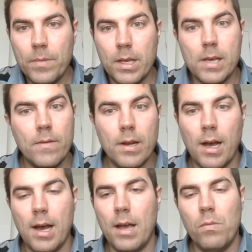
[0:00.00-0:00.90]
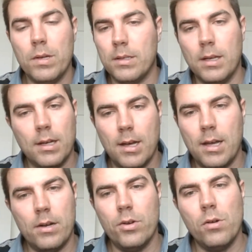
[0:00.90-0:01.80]
even I was like, I
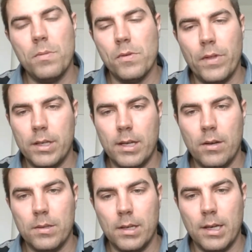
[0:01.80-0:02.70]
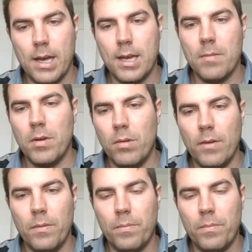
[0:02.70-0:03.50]
don't know about this house. Like, I gave my wife,